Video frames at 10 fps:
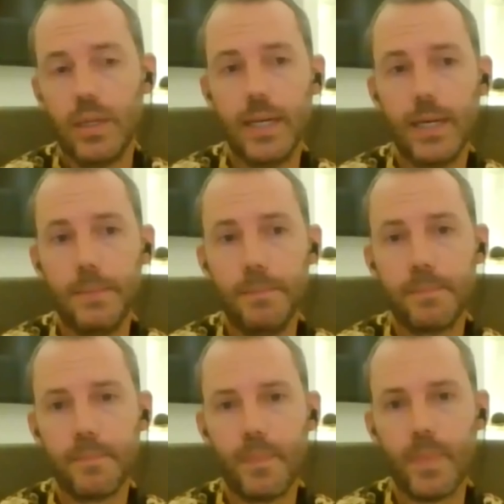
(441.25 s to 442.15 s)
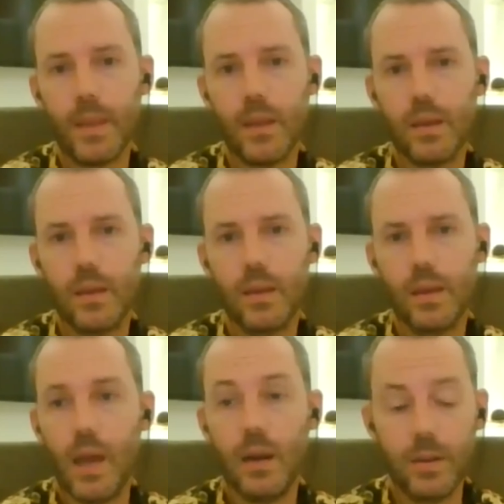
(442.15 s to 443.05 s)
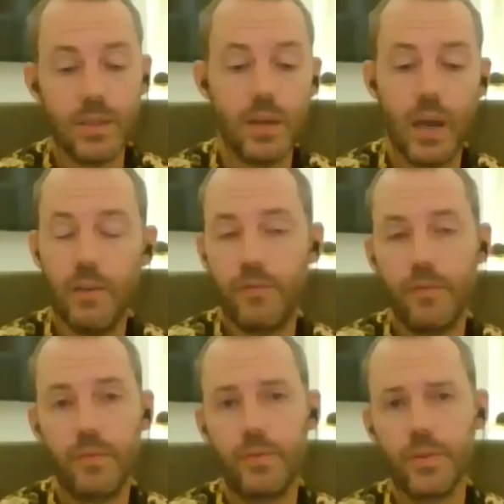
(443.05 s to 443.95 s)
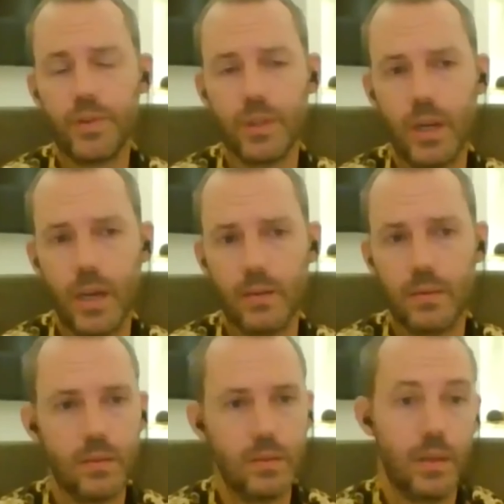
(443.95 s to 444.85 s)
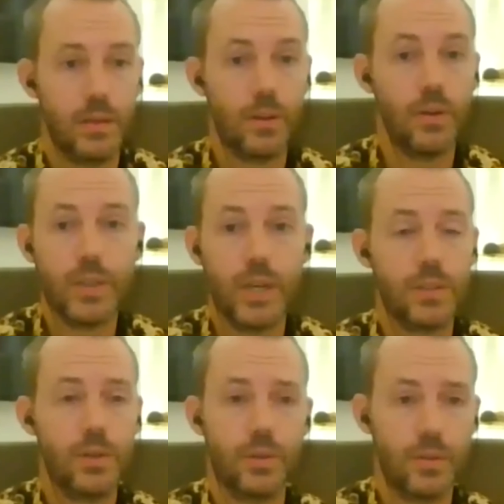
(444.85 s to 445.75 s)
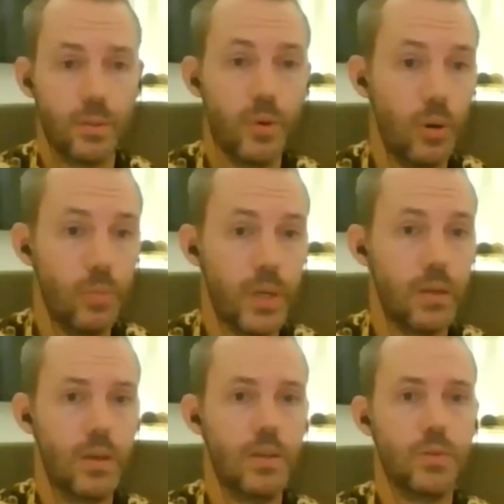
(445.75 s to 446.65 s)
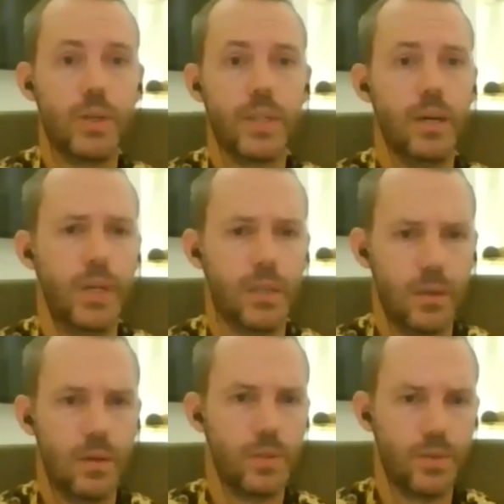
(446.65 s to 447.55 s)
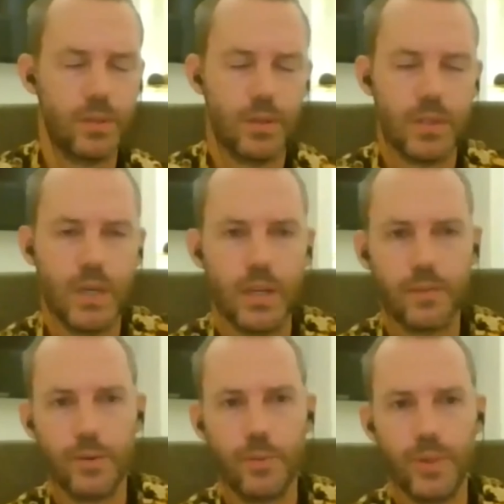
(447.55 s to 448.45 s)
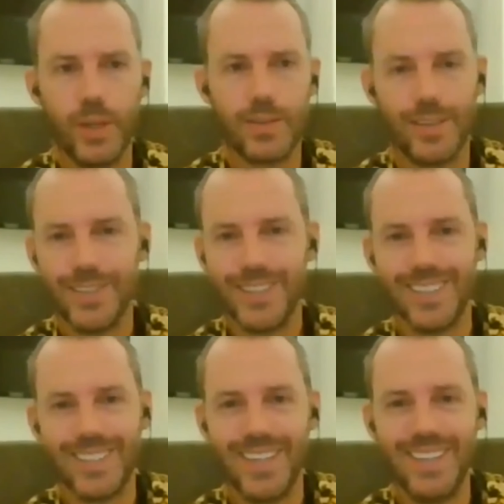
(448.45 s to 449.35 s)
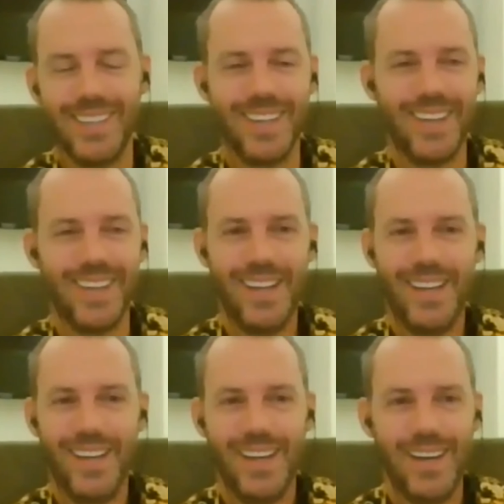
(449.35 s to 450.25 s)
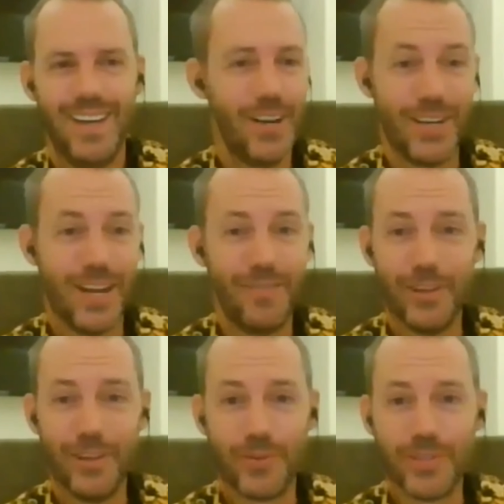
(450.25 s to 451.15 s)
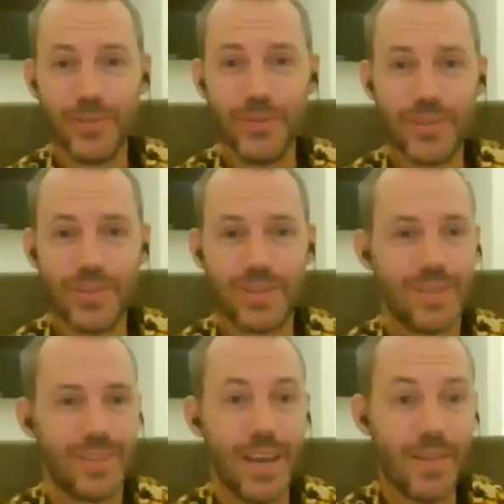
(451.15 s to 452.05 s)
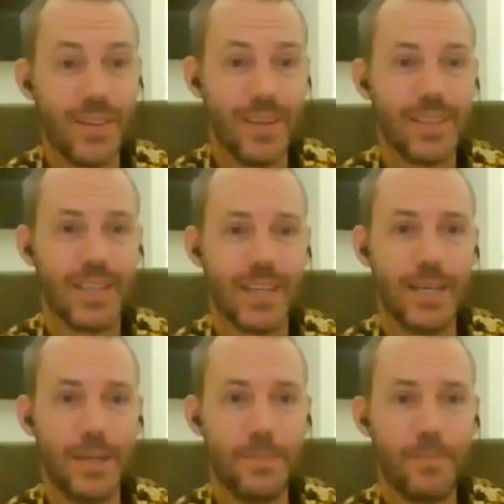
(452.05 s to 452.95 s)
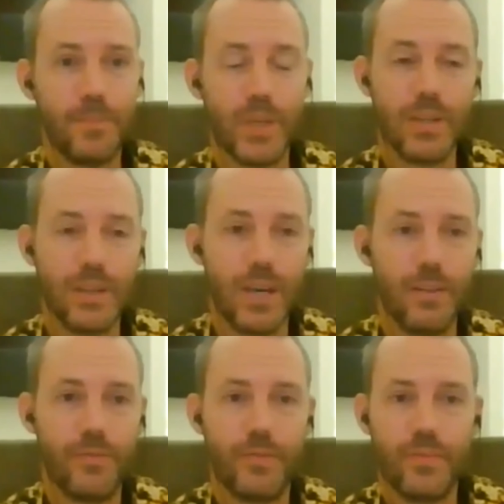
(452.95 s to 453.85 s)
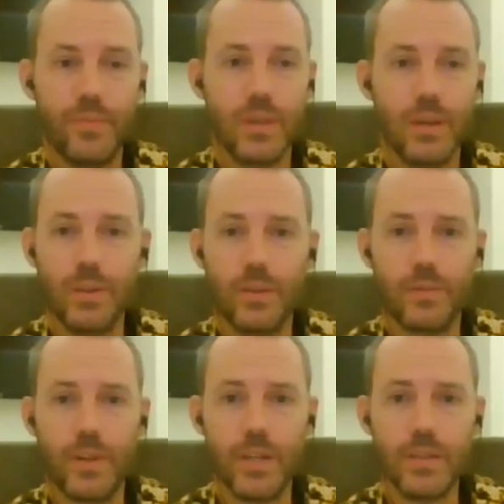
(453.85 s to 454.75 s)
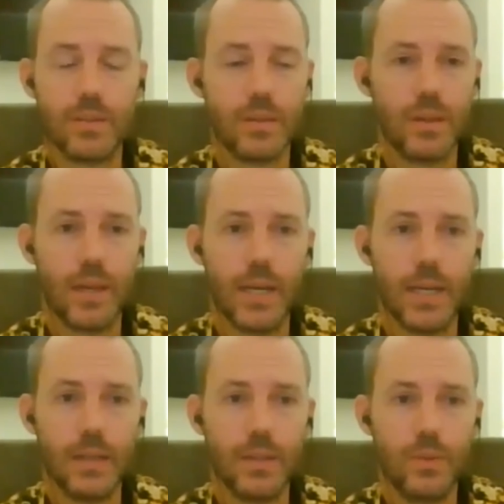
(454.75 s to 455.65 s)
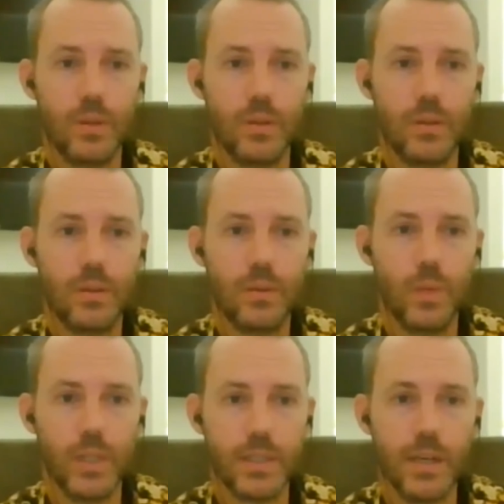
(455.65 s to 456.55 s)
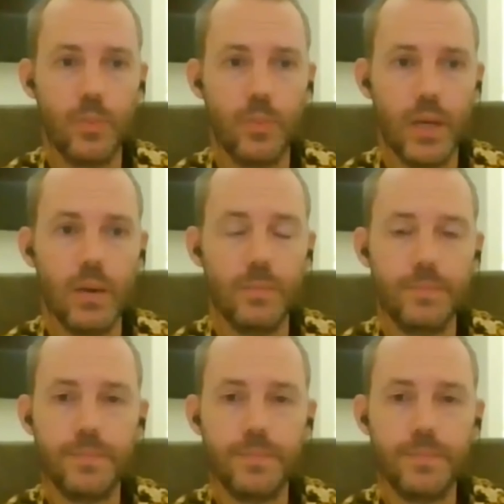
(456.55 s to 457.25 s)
Um, and I did have, fortunately, I had like the contacts who could support me in doing that, because I was also starting from a place I didn't have a lot of resources either, but I did have, a lot of friends, who were willing to help out.